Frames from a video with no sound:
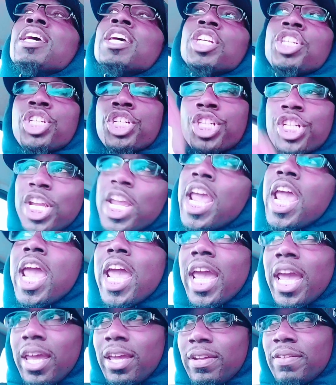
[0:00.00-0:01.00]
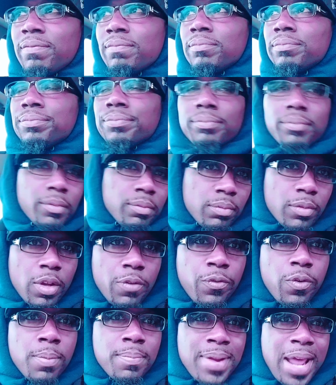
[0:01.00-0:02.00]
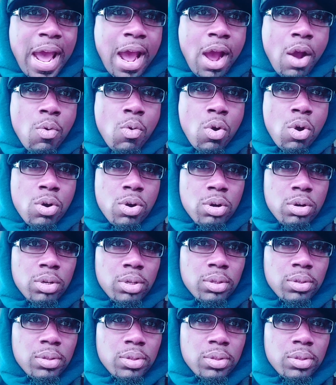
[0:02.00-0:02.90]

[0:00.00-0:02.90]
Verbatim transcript: shit from now on.